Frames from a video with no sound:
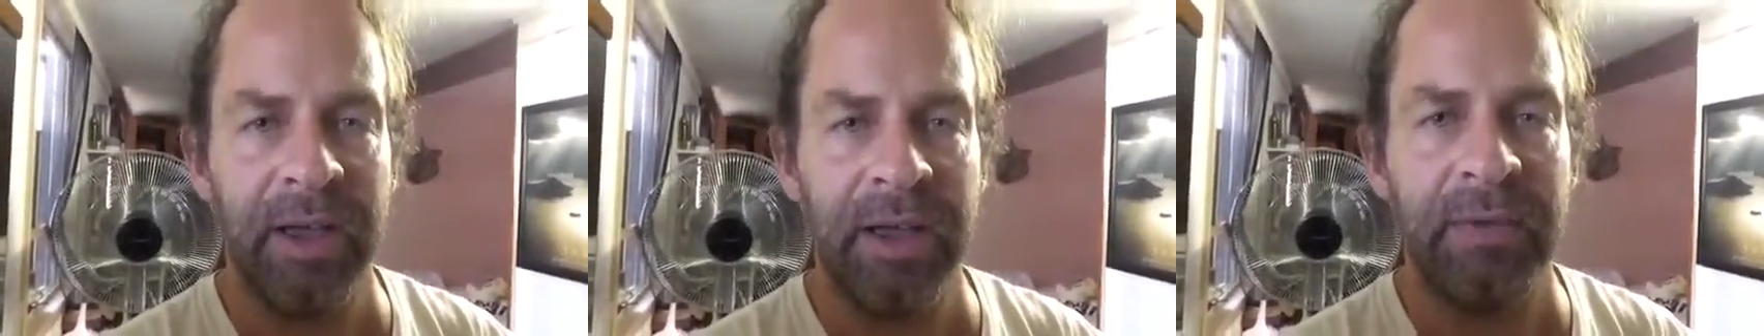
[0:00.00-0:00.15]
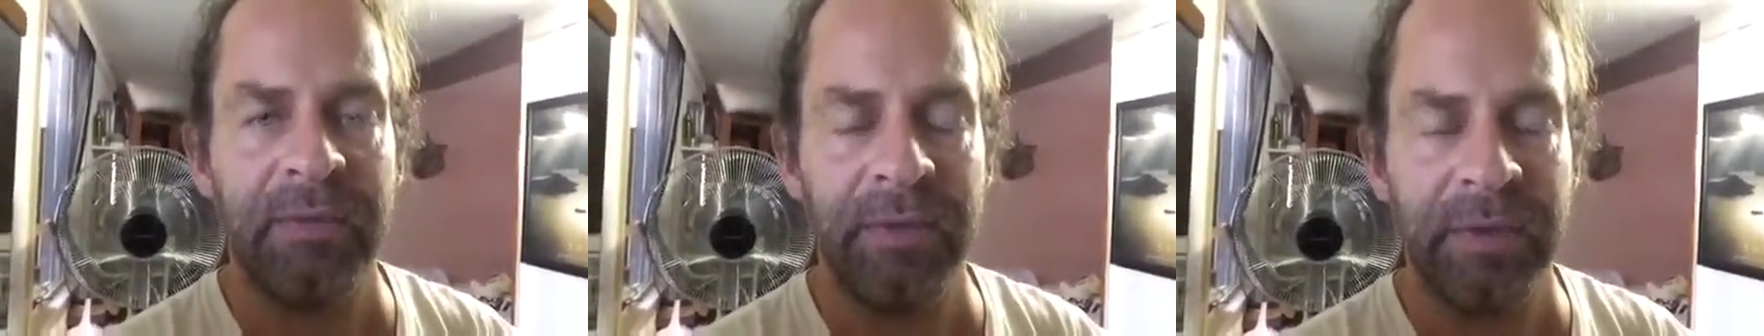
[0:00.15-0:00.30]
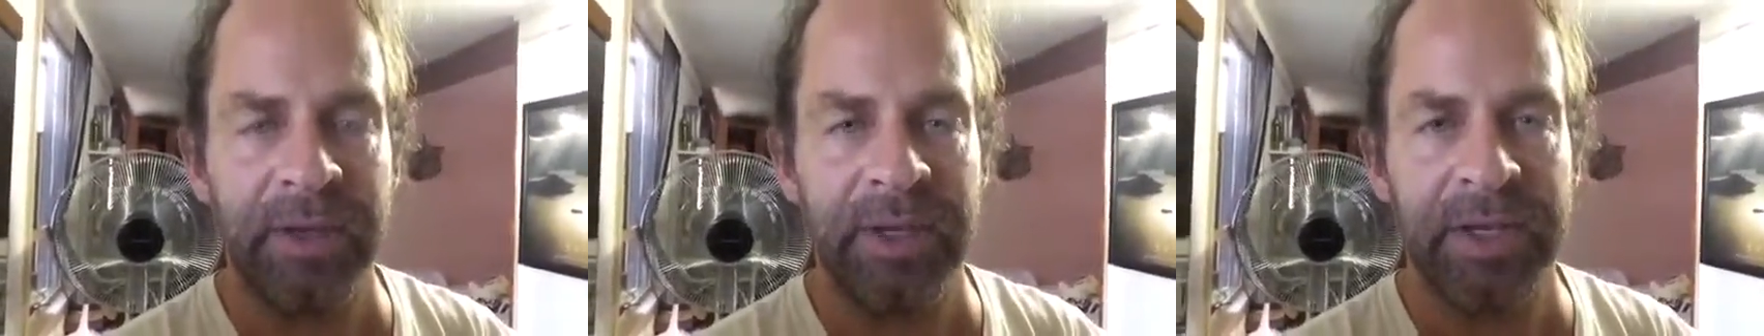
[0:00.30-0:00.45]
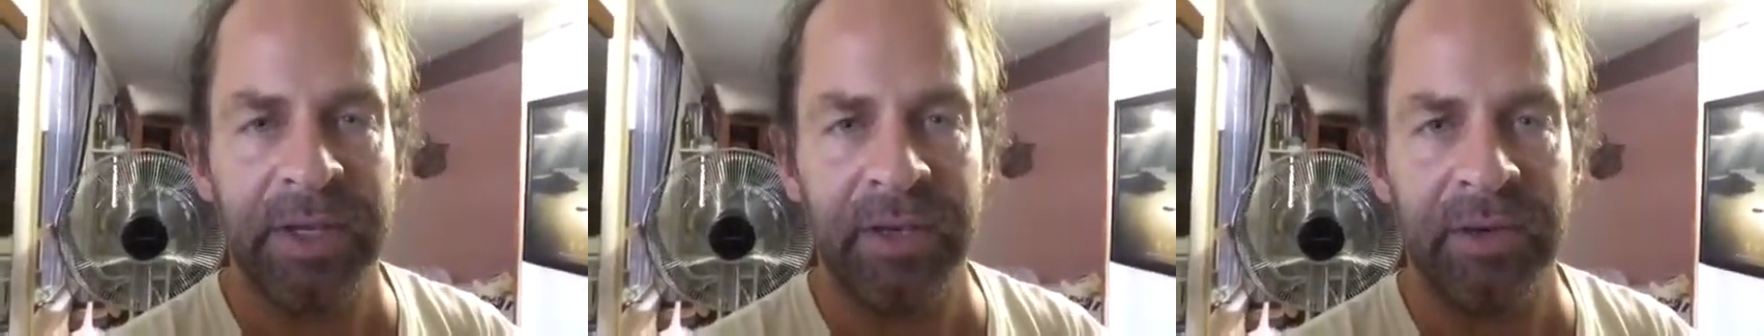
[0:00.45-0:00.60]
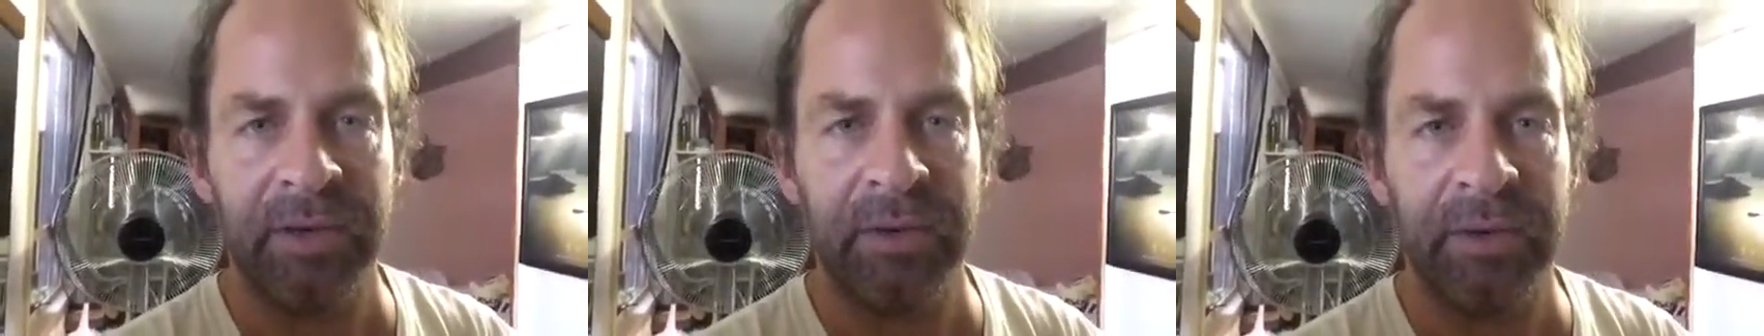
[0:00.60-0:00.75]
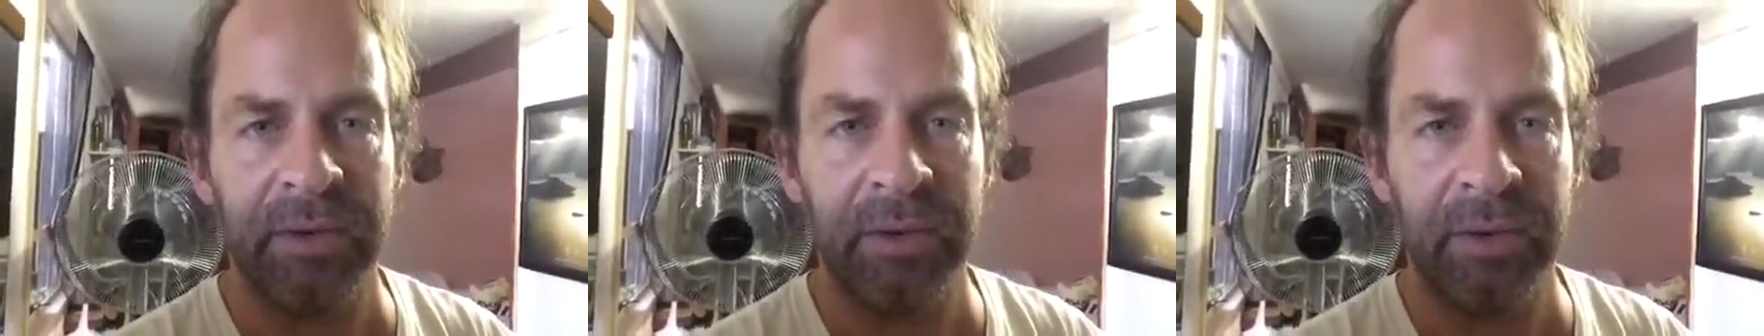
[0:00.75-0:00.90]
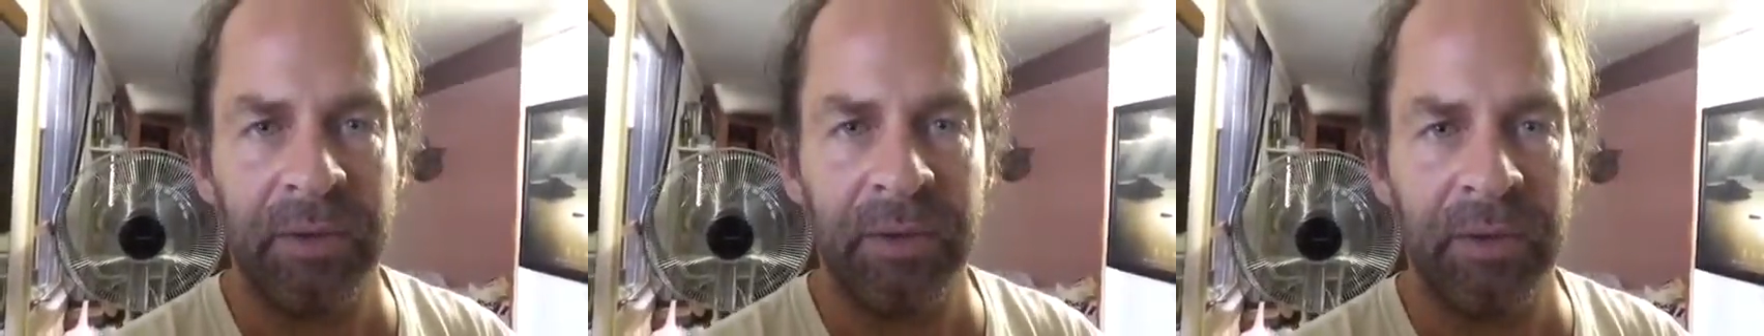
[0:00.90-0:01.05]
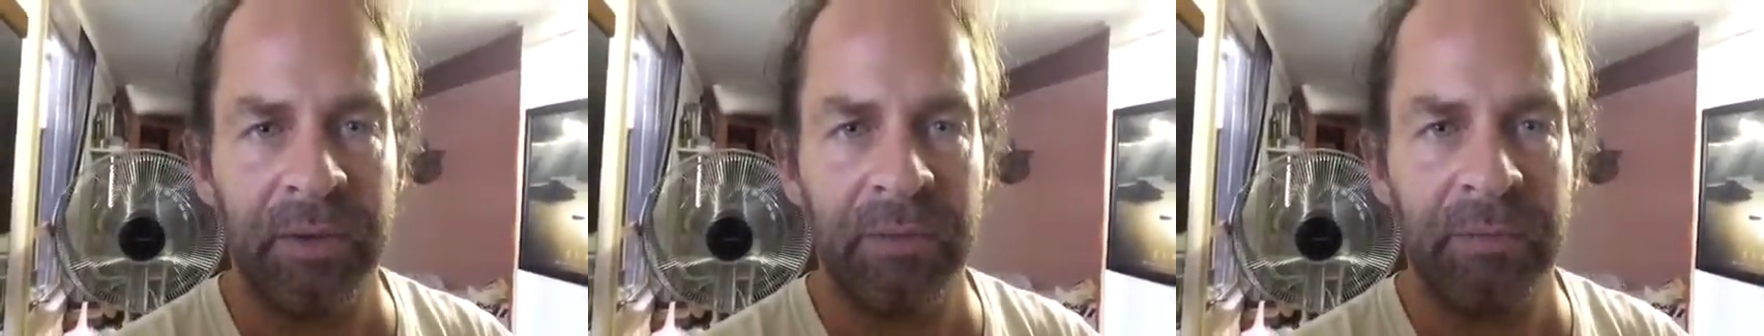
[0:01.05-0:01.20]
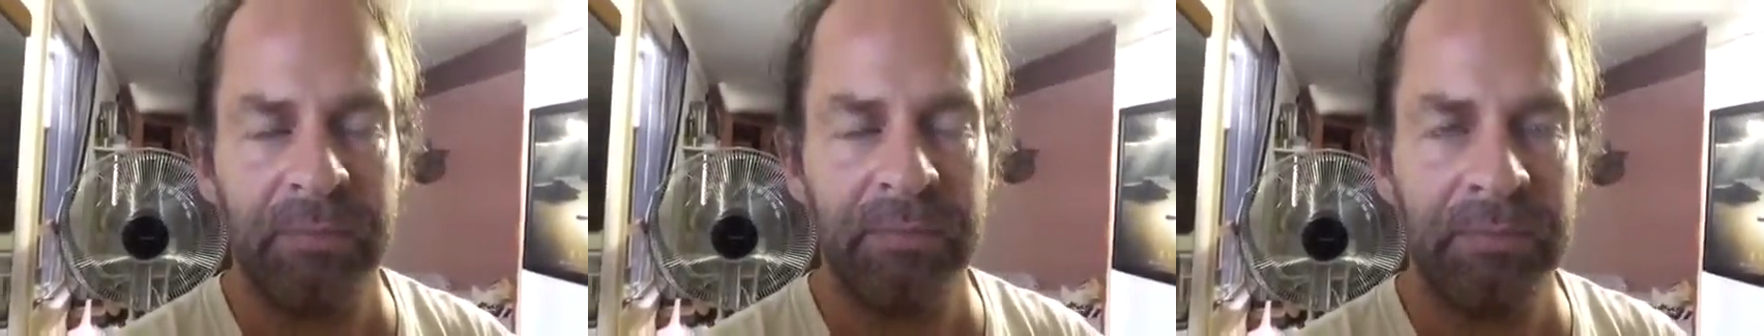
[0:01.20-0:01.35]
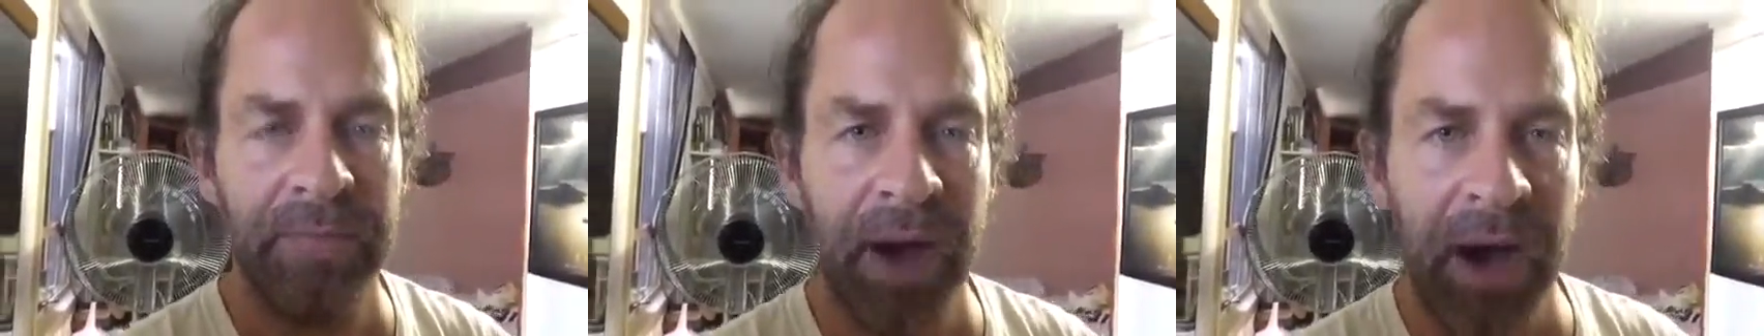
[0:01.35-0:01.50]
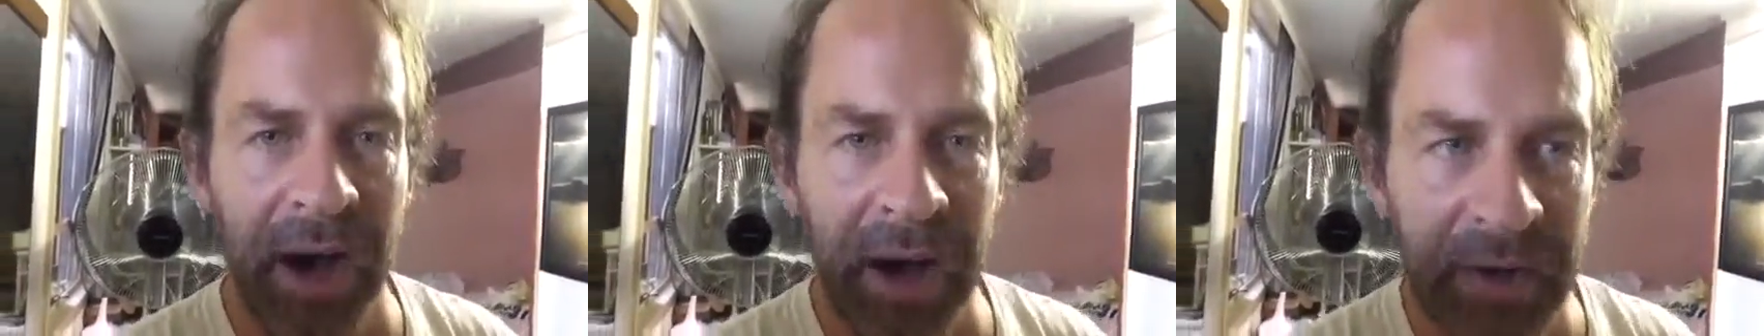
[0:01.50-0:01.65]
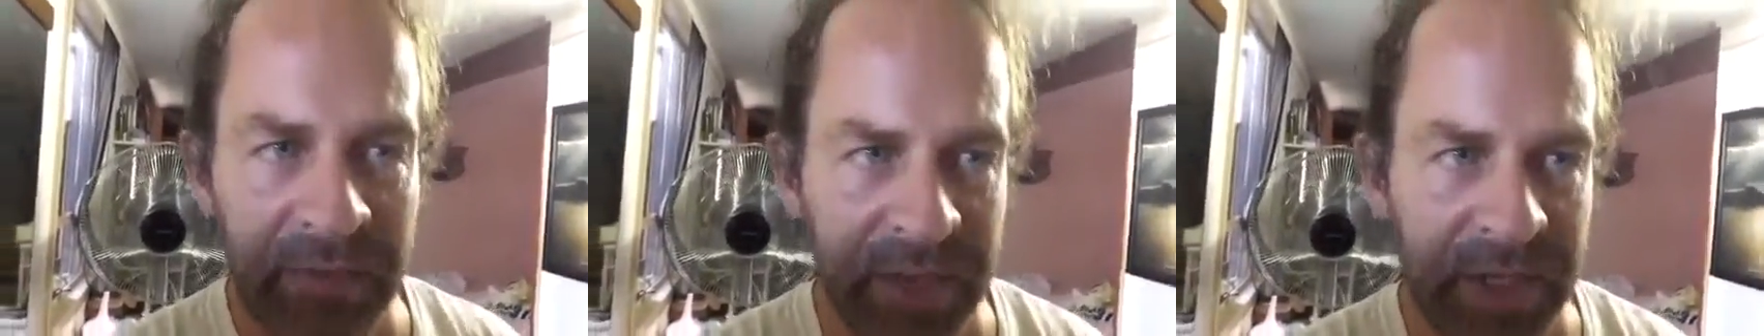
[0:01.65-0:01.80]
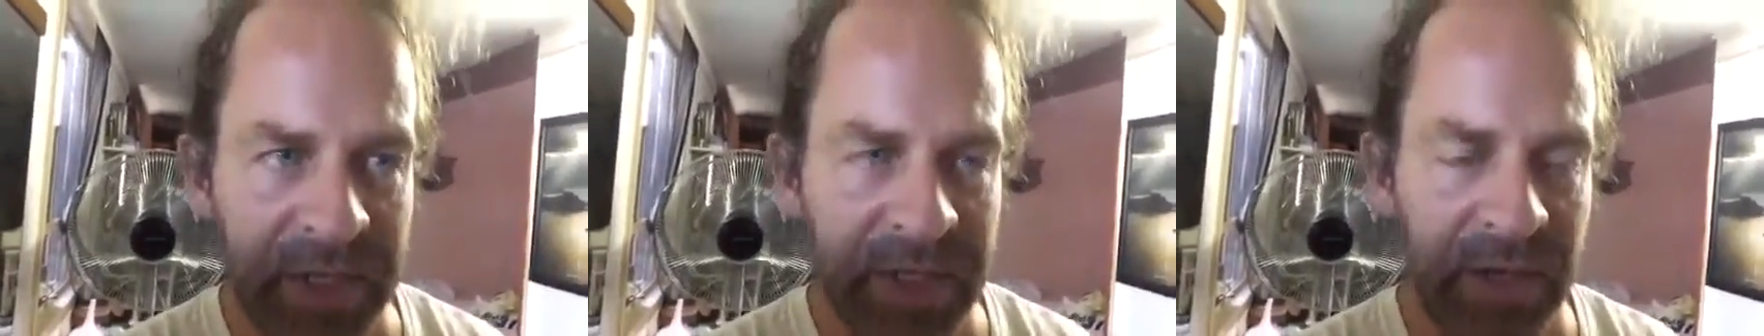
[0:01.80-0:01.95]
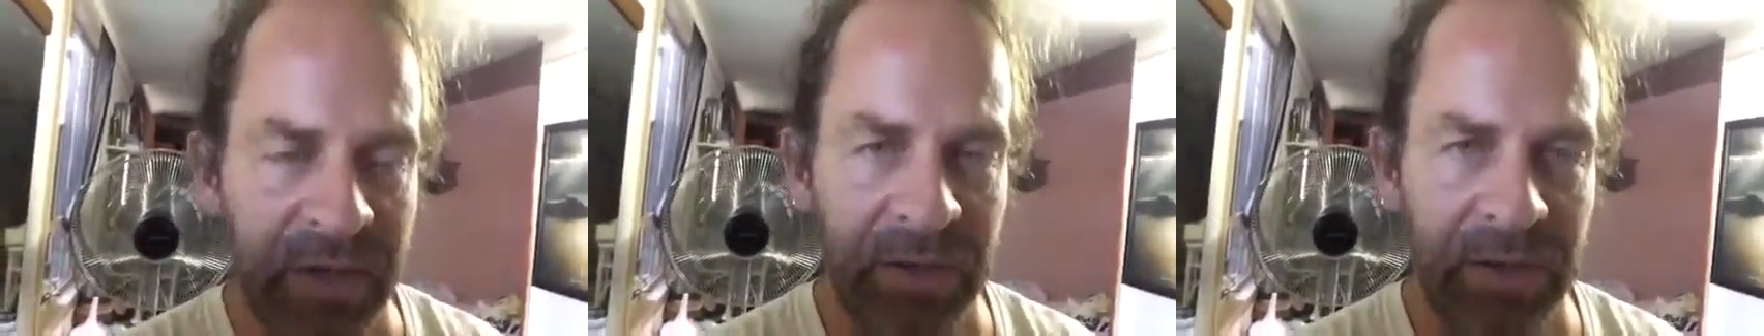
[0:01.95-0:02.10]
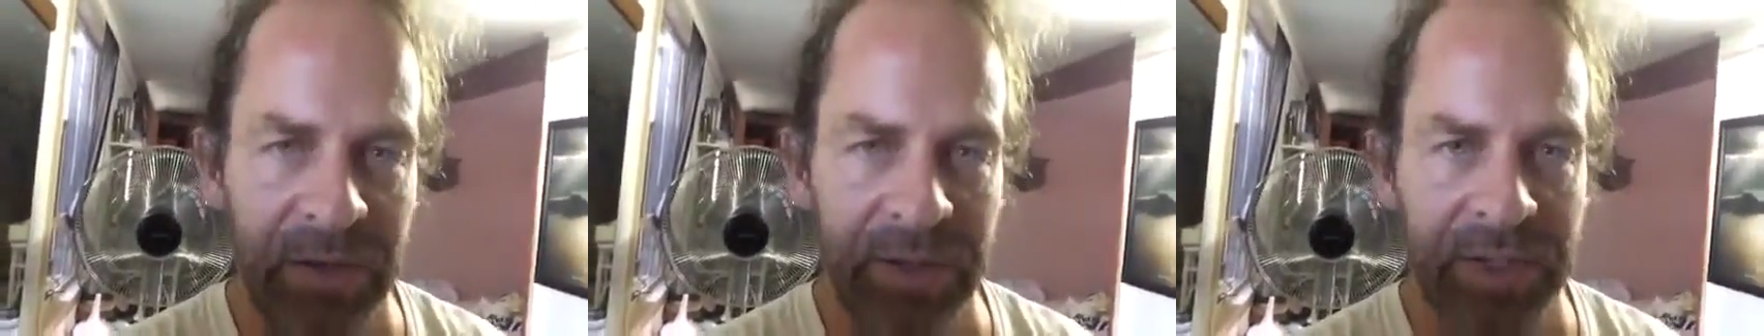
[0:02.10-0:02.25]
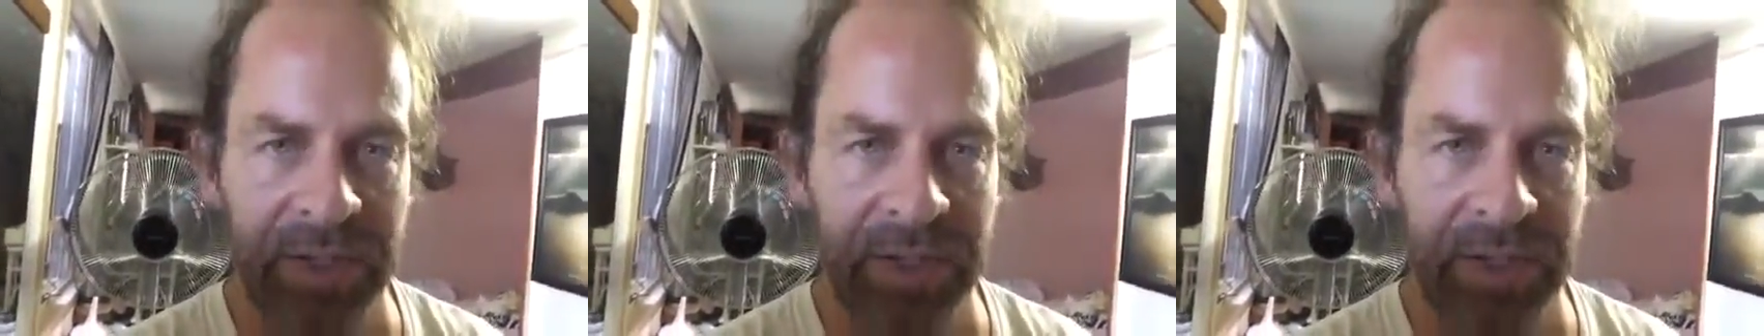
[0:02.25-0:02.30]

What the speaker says: every single part of this whole